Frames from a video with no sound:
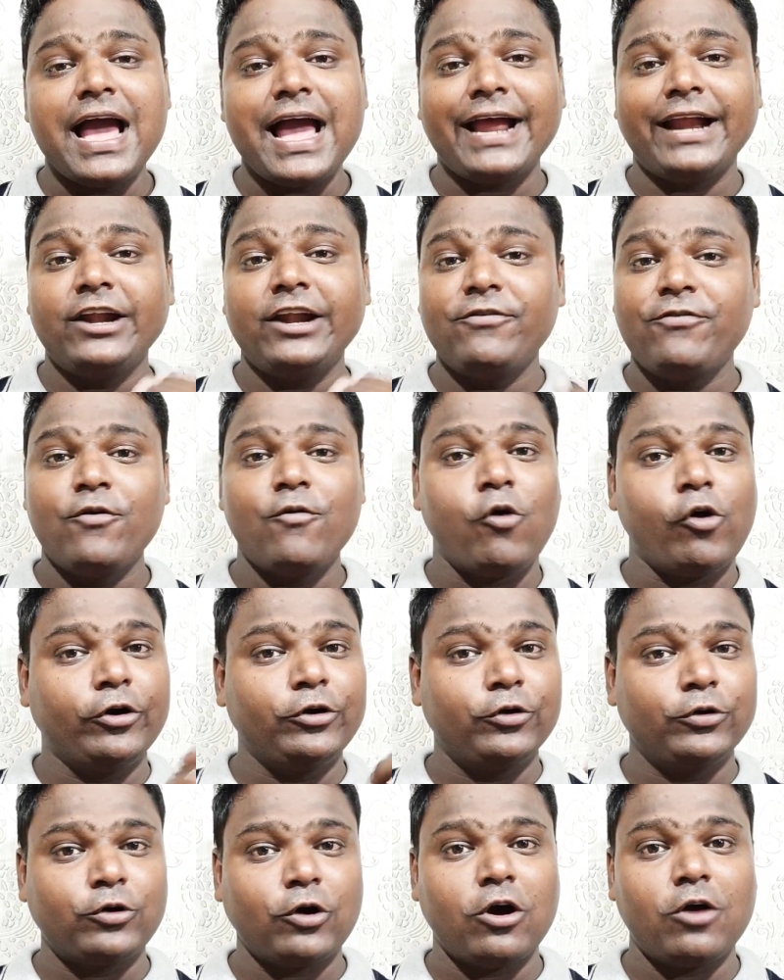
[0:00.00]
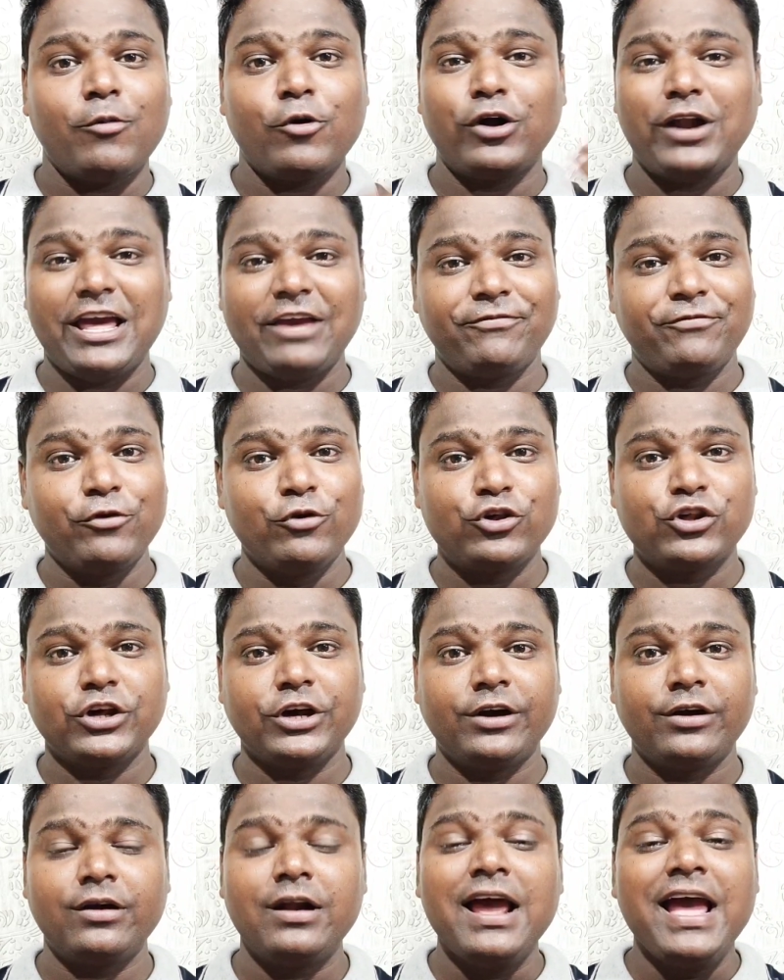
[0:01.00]
And if you want to talk about like
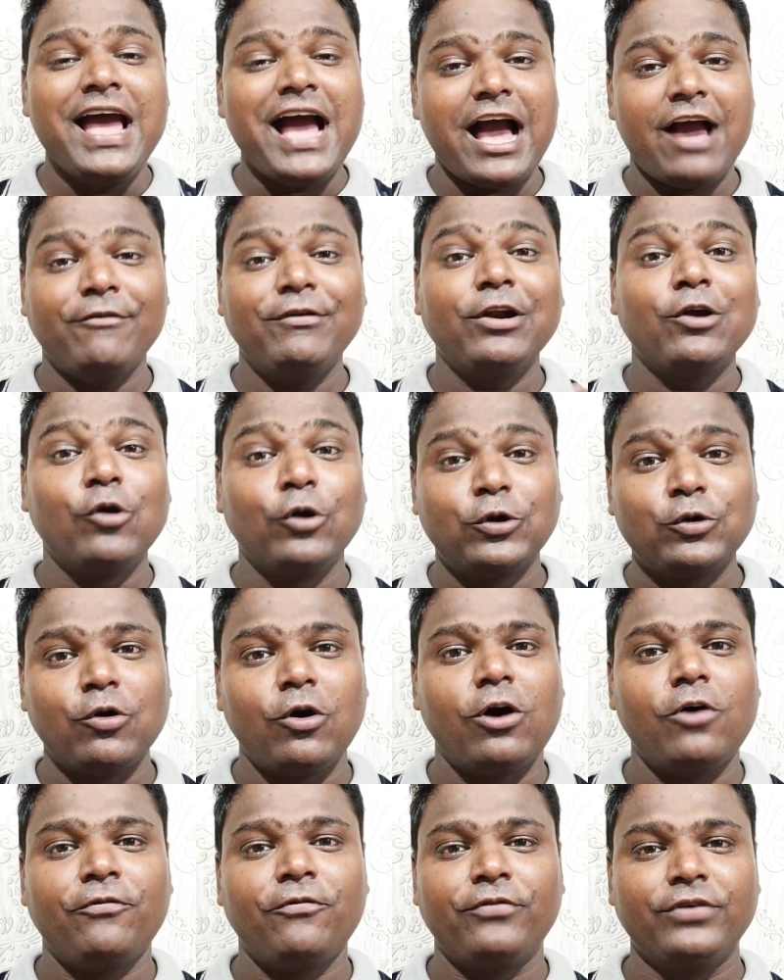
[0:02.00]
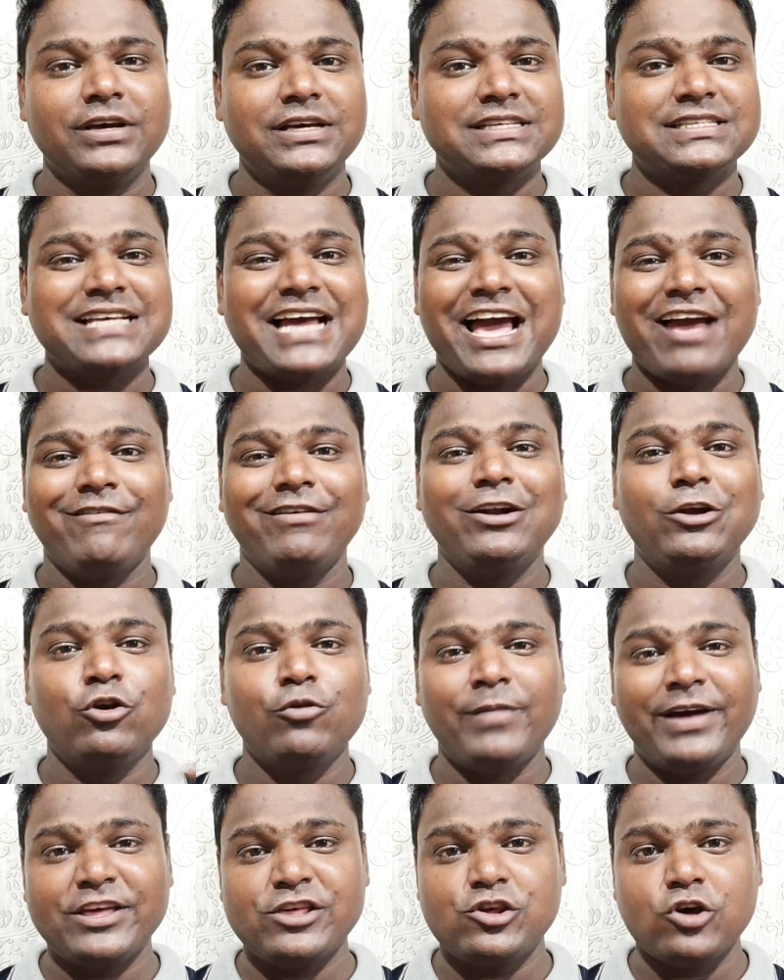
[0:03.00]
future, I will go to office, I will do
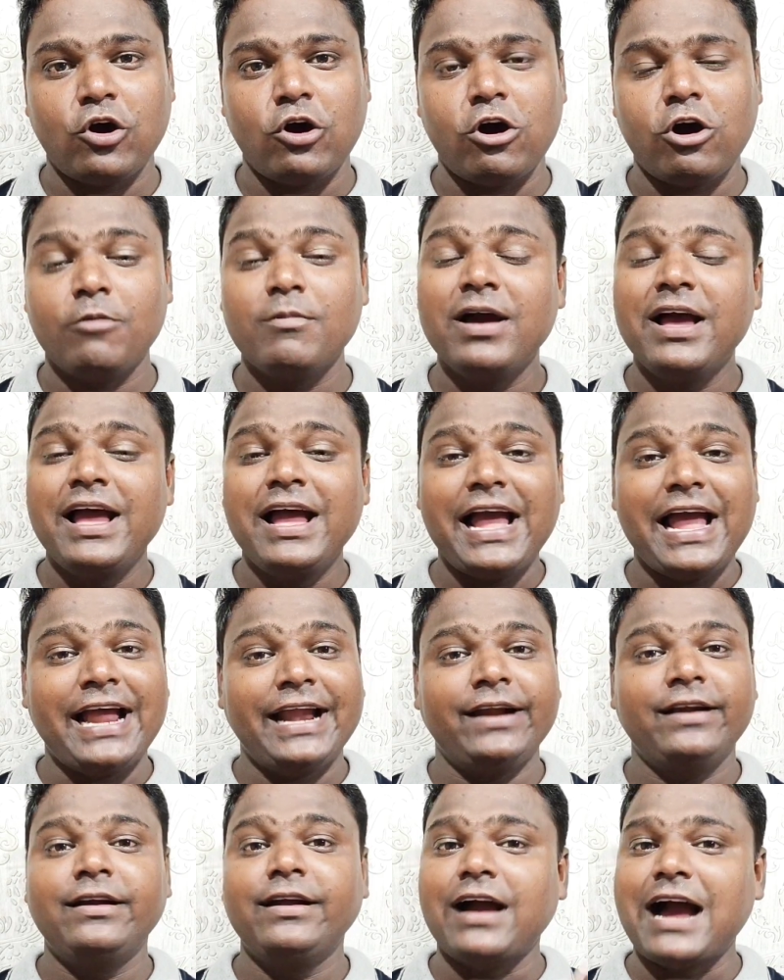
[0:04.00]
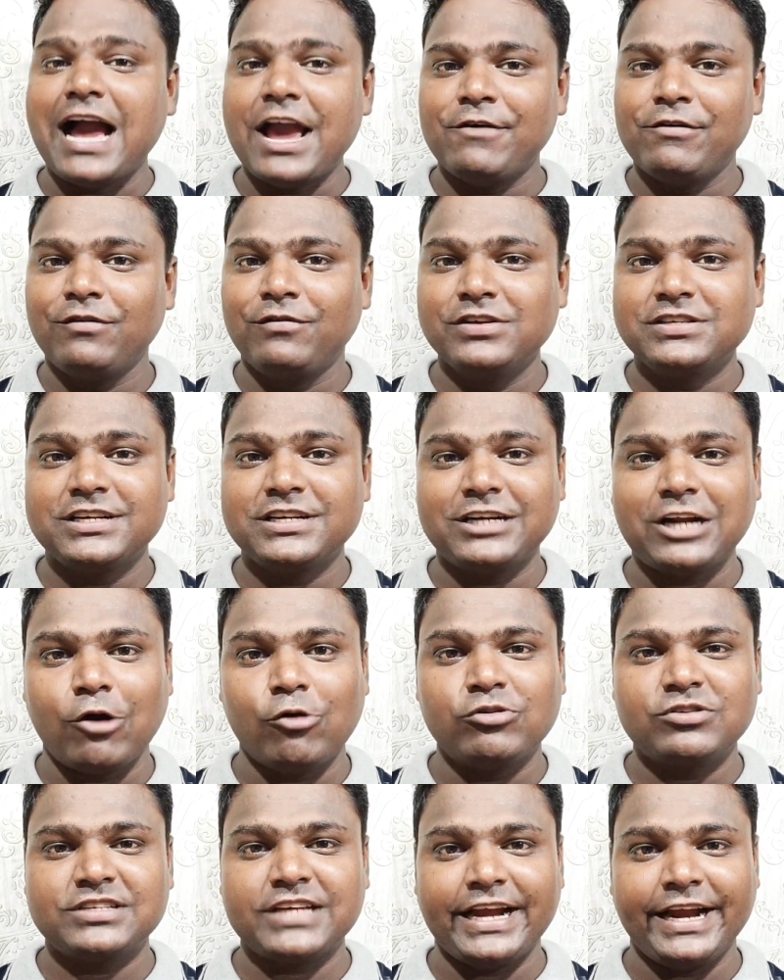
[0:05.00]
my job, and I will visit
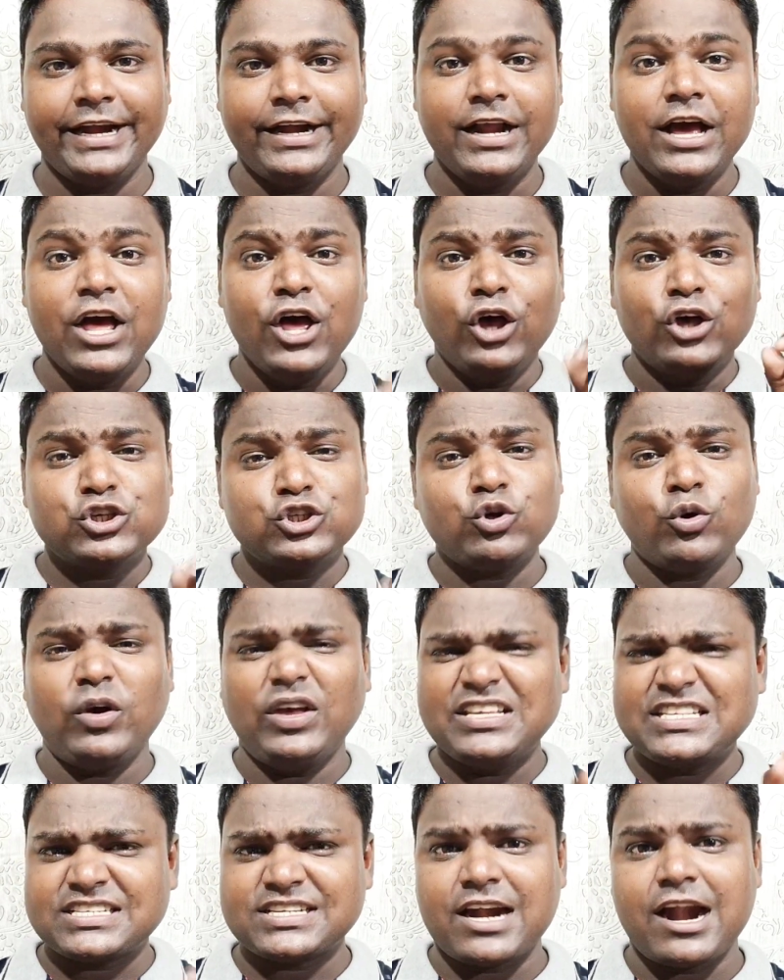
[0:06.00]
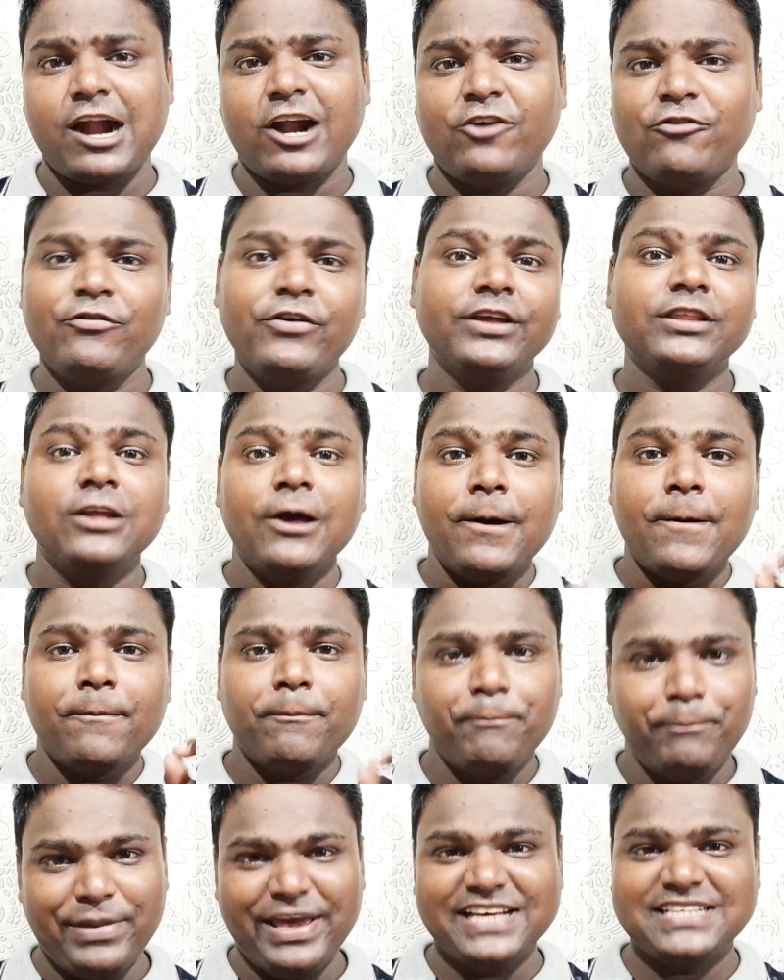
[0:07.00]
outside. So start with
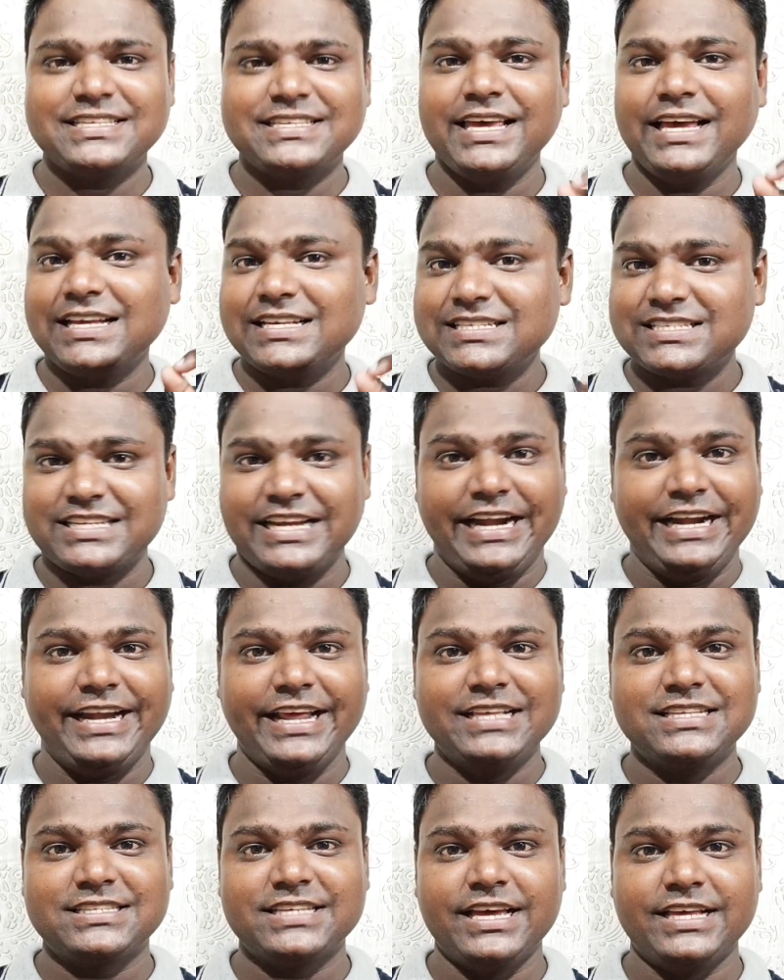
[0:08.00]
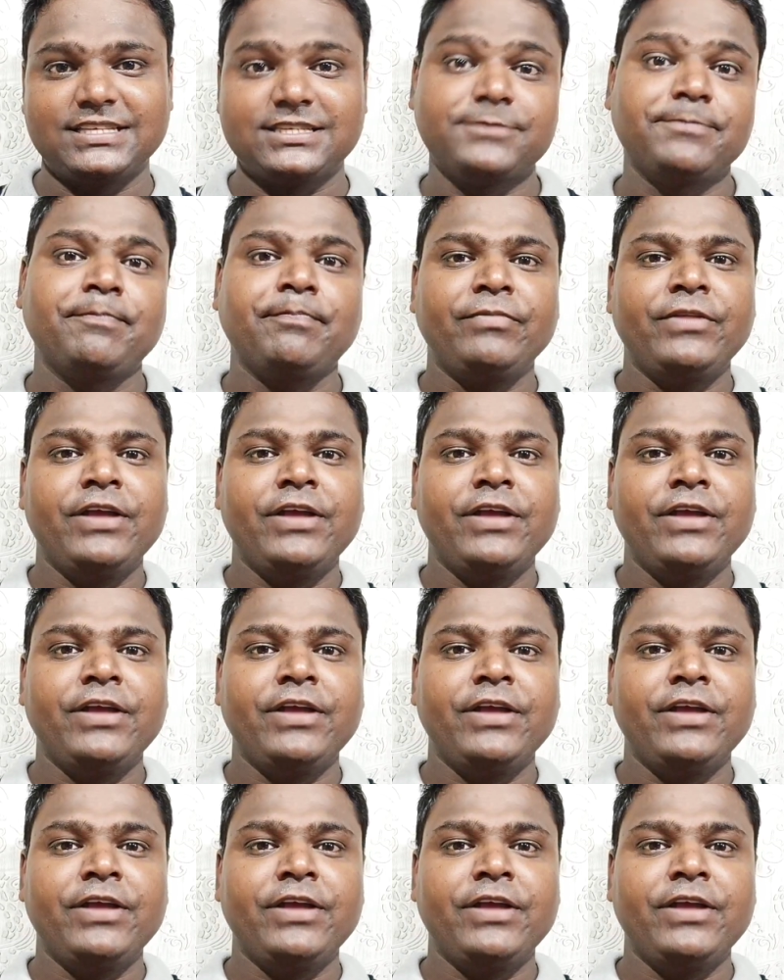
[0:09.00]
basic sentences.